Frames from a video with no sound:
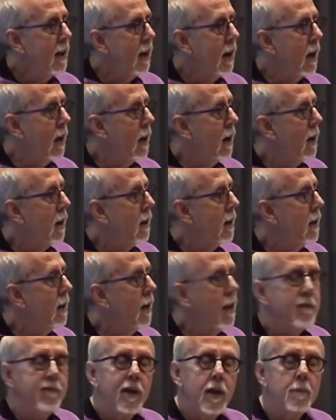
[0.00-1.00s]

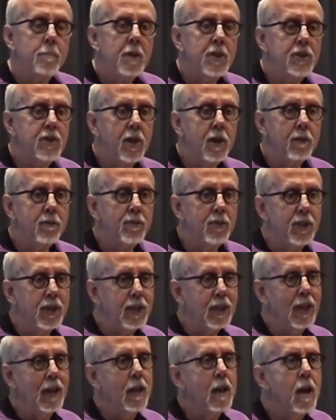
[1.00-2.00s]
I find myself
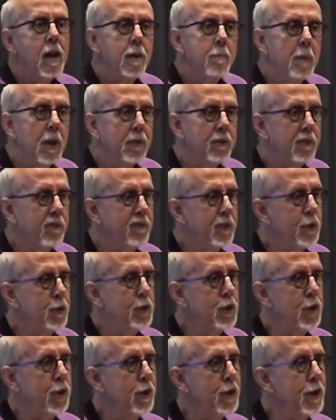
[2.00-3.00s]
thinking a lot about the
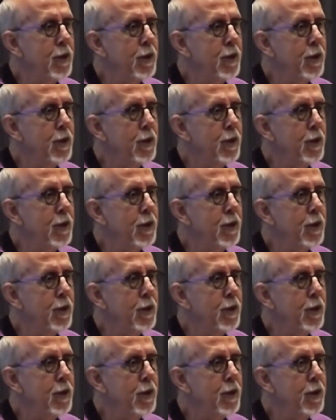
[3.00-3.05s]
future.